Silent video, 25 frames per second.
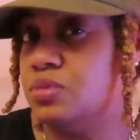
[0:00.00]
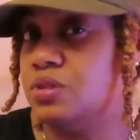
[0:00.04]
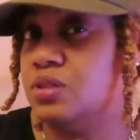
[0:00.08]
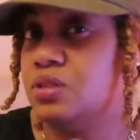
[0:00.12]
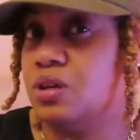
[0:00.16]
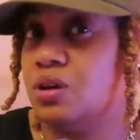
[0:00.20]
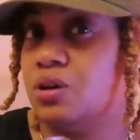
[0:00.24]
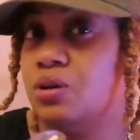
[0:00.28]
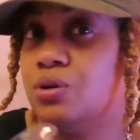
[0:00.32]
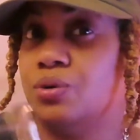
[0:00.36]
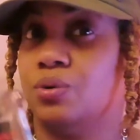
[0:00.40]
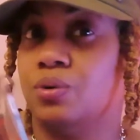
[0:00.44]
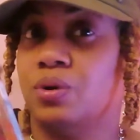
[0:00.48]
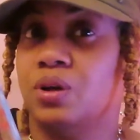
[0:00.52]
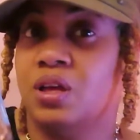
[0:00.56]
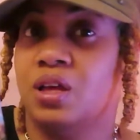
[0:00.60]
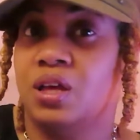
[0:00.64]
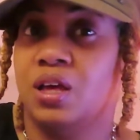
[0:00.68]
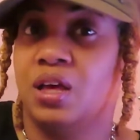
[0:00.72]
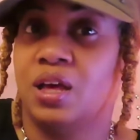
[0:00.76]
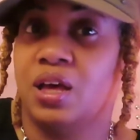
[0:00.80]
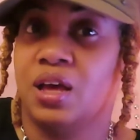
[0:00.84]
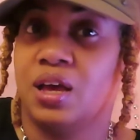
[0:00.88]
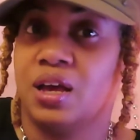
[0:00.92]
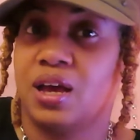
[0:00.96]
So
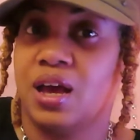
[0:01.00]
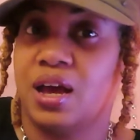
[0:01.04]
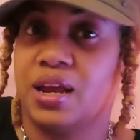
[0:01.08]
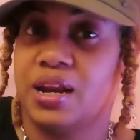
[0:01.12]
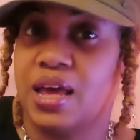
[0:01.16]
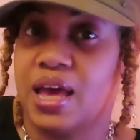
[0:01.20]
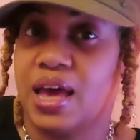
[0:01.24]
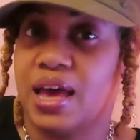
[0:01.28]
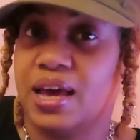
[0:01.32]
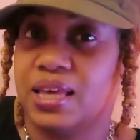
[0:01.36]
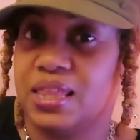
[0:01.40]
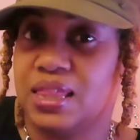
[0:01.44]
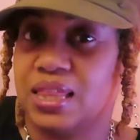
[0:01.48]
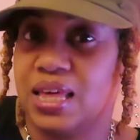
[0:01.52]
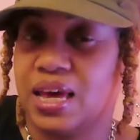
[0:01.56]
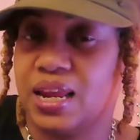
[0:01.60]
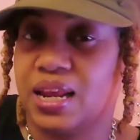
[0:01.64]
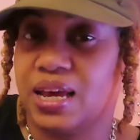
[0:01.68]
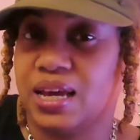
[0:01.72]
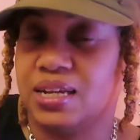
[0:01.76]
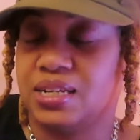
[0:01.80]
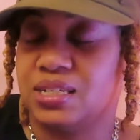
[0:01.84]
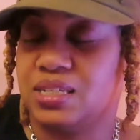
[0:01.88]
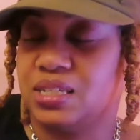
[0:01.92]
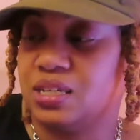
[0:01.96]
kind of had that
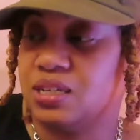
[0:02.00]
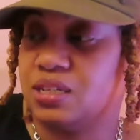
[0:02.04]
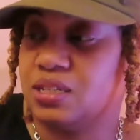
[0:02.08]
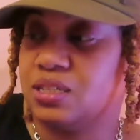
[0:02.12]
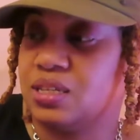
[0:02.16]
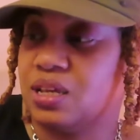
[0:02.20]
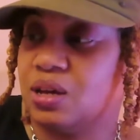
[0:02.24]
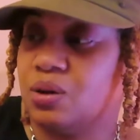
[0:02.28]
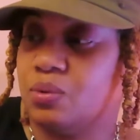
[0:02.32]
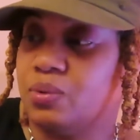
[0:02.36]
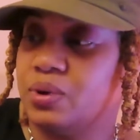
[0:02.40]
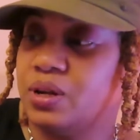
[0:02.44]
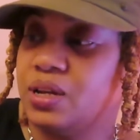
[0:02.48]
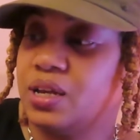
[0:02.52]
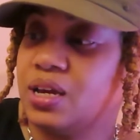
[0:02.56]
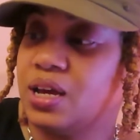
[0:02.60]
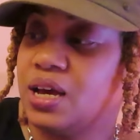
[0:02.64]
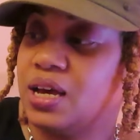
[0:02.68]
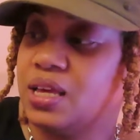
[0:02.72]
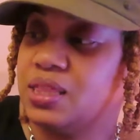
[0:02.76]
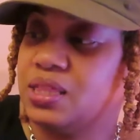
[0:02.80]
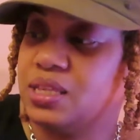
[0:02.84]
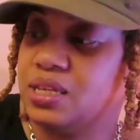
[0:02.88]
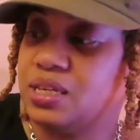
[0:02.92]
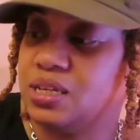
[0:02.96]
idea, so I went and
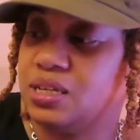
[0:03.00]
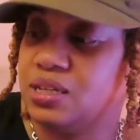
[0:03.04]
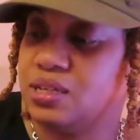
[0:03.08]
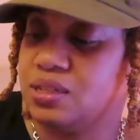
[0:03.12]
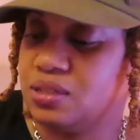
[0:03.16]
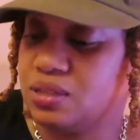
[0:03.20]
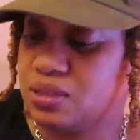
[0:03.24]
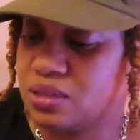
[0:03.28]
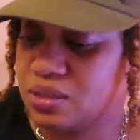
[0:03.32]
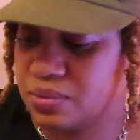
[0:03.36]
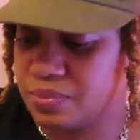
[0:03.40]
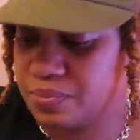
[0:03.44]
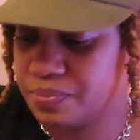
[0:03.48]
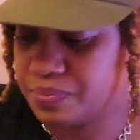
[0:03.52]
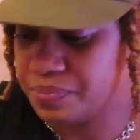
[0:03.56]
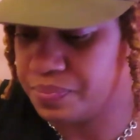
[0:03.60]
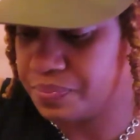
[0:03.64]
got these.